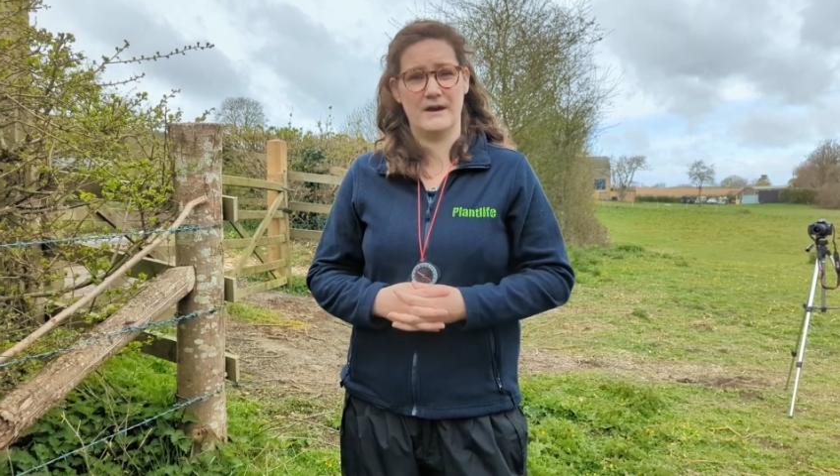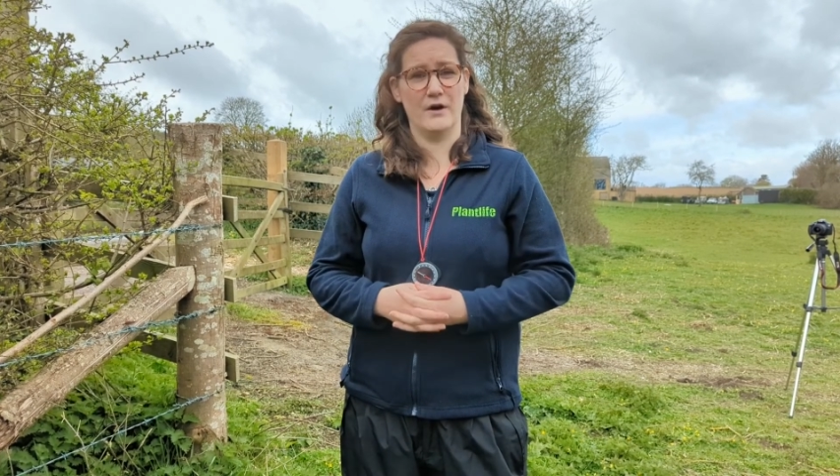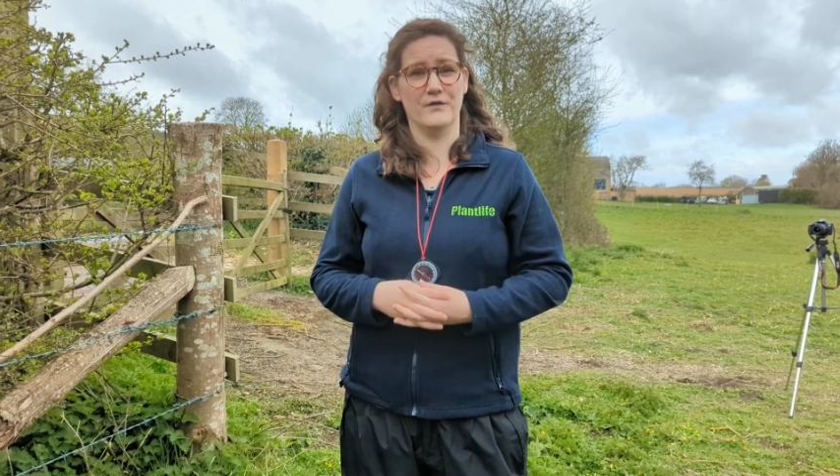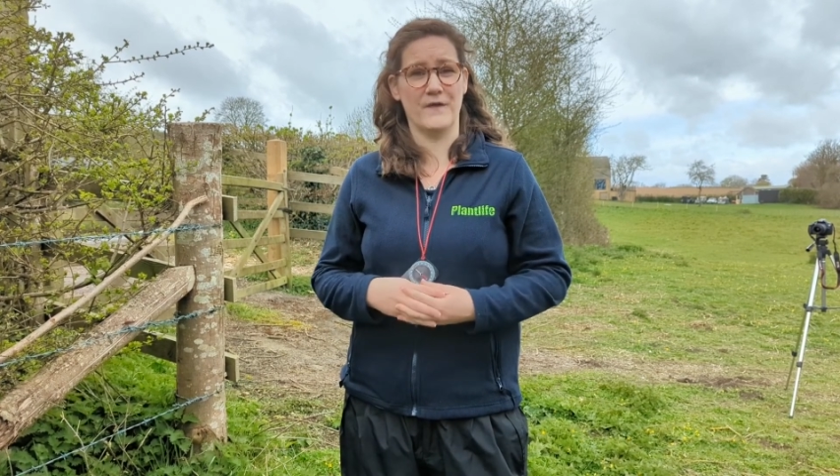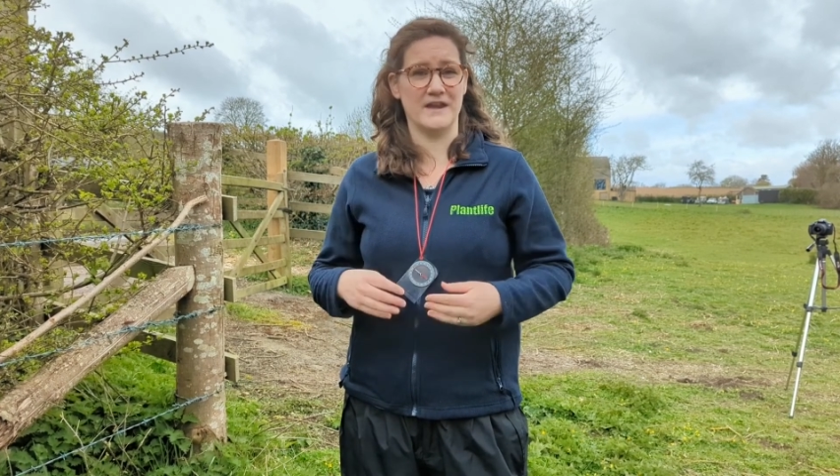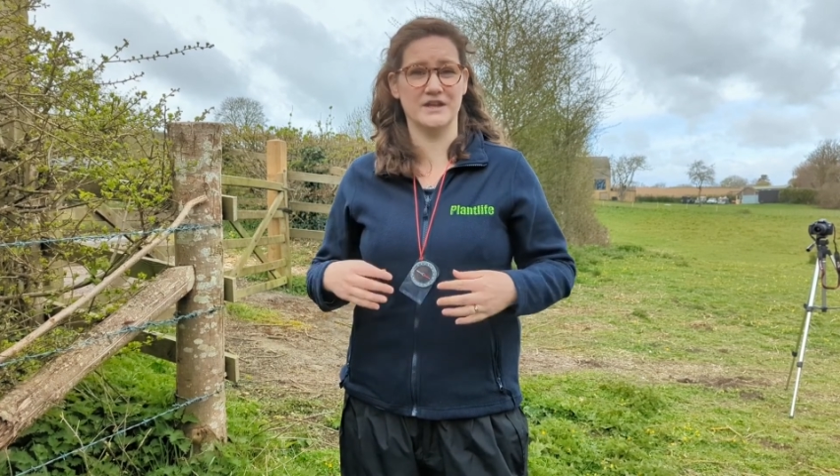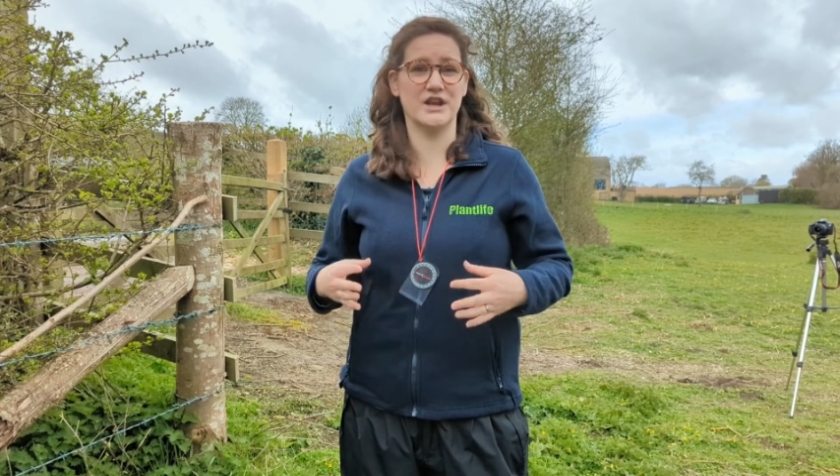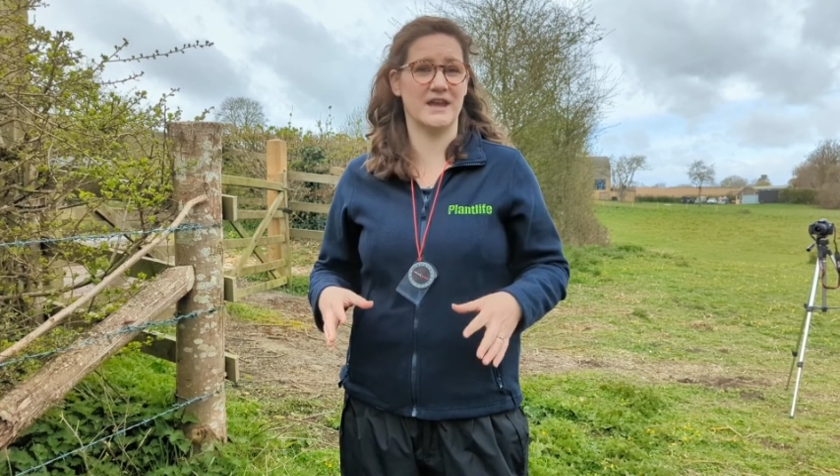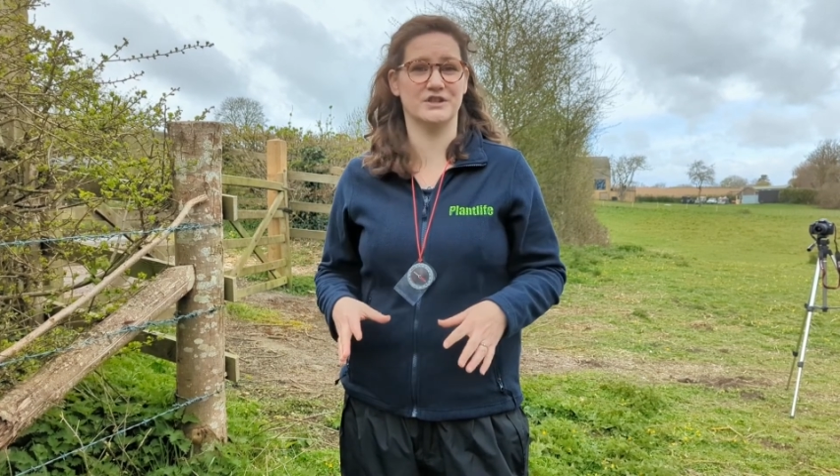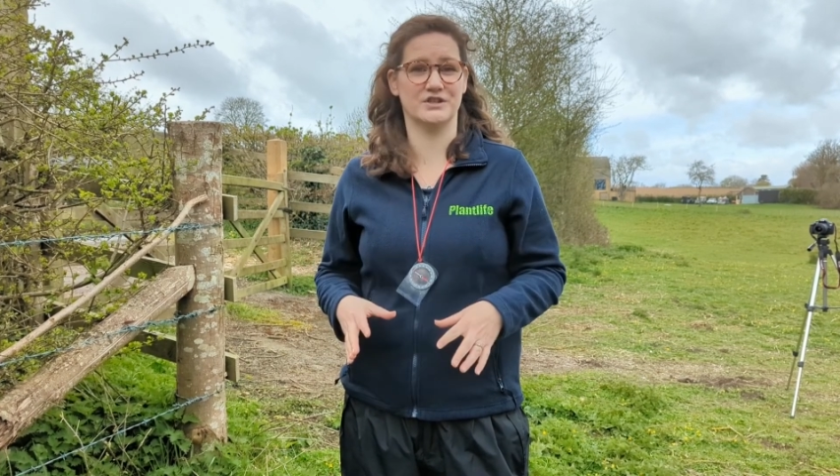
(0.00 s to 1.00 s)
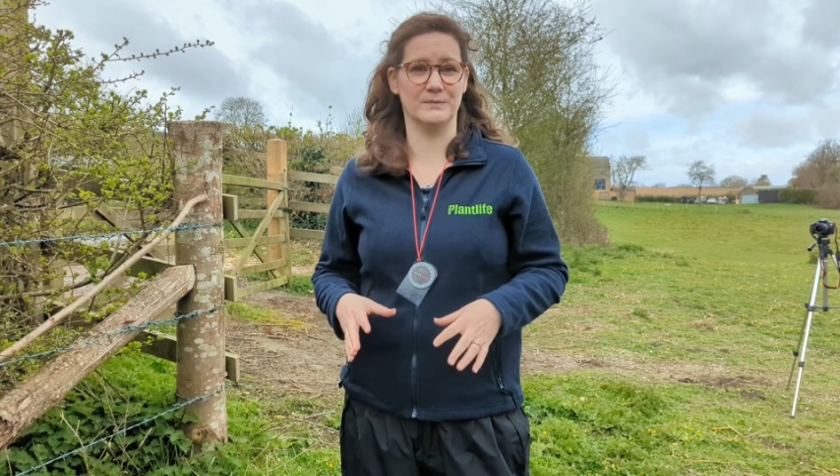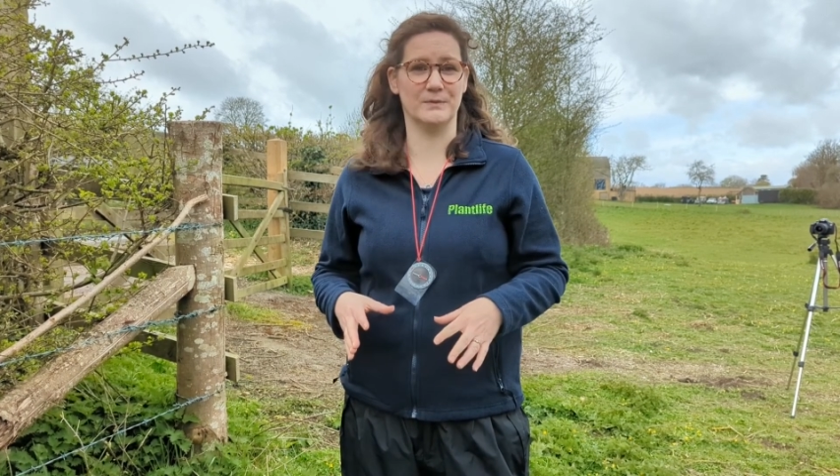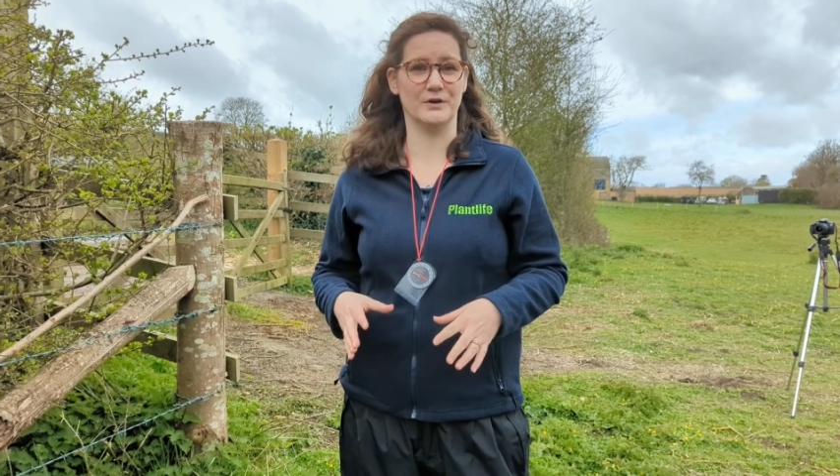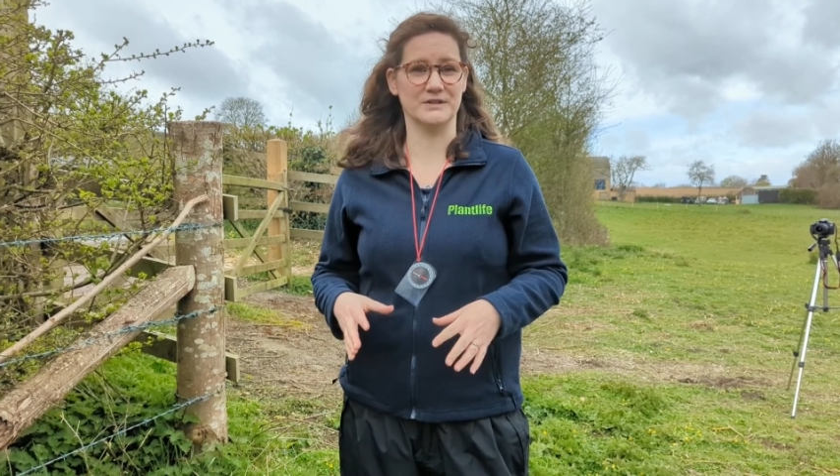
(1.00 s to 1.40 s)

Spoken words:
of any change in the plot.